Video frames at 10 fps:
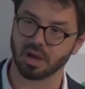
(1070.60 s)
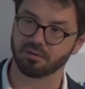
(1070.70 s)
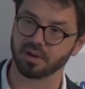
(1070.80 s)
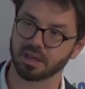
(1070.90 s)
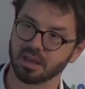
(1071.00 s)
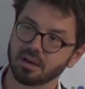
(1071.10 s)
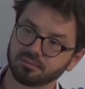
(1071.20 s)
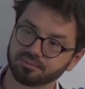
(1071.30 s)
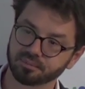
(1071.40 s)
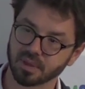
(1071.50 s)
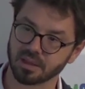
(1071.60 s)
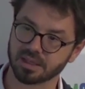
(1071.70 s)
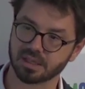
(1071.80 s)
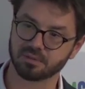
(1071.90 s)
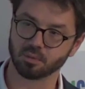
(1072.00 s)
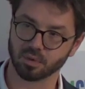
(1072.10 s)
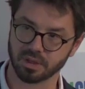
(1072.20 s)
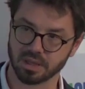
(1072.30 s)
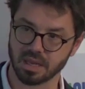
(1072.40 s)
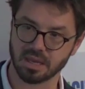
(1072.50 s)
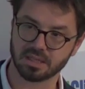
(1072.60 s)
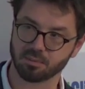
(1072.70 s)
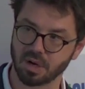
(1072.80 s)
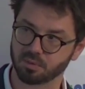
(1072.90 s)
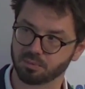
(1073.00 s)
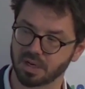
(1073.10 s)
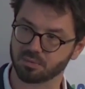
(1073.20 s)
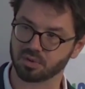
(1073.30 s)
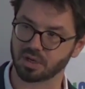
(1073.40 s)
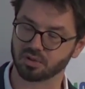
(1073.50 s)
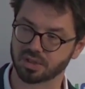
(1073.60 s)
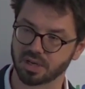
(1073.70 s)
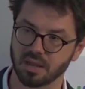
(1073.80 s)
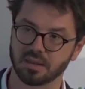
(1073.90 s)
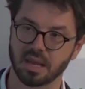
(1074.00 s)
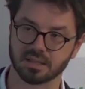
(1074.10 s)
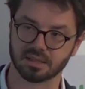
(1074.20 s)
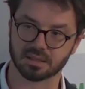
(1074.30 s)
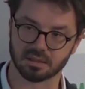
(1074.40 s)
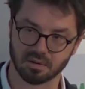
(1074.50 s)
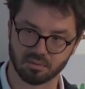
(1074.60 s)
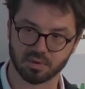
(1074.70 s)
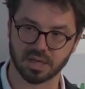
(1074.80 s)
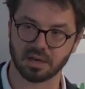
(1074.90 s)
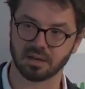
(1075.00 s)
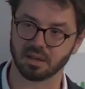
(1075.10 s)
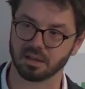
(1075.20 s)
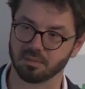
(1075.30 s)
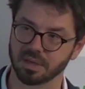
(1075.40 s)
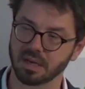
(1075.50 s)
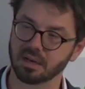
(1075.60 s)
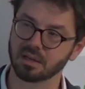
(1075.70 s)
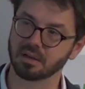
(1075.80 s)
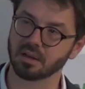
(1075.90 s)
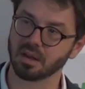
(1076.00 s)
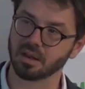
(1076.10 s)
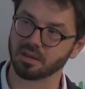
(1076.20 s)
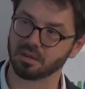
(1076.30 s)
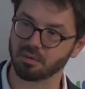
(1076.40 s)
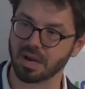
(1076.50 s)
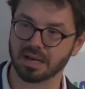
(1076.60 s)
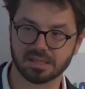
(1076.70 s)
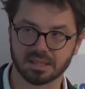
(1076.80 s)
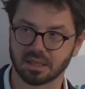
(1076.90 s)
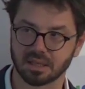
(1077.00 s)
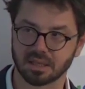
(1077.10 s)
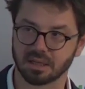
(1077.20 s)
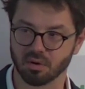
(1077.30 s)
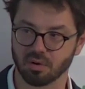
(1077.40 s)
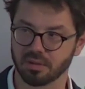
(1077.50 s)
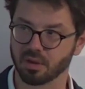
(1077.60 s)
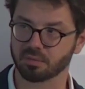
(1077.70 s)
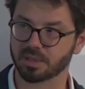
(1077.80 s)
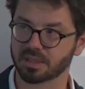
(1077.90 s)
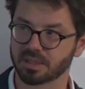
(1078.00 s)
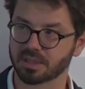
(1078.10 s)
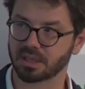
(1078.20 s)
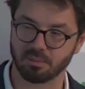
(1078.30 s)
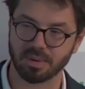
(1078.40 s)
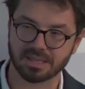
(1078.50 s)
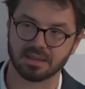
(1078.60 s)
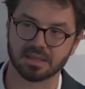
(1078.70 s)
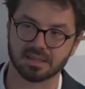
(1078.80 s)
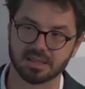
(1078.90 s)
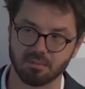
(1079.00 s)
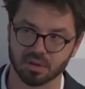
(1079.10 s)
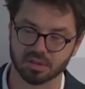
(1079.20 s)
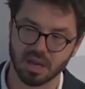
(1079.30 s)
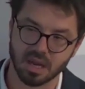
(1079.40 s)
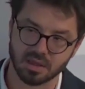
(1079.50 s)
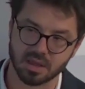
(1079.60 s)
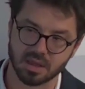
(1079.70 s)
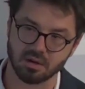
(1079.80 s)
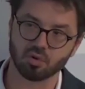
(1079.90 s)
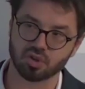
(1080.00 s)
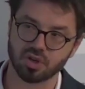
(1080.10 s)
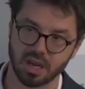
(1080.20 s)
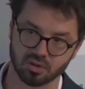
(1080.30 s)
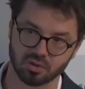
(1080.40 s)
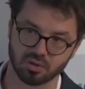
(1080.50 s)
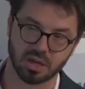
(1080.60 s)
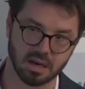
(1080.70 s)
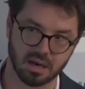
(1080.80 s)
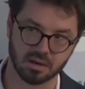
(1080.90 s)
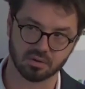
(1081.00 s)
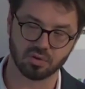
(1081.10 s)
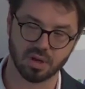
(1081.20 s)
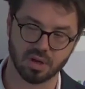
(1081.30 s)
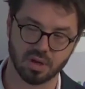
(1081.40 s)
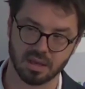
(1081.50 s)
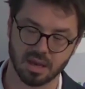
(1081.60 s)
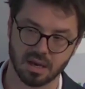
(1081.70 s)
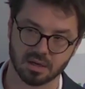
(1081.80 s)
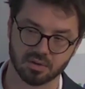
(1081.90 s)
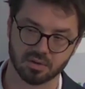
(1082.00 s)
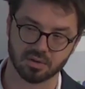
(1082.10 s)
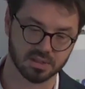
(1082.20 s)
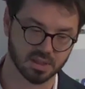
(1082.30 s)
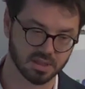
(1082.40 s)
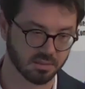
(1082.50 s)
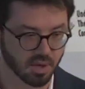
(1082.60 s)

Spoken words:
every year. And this is with the EEC price projections as presented in the beginning. The realistic scenario and the optimistic scenario are basically the same, because there is no change to the electricity system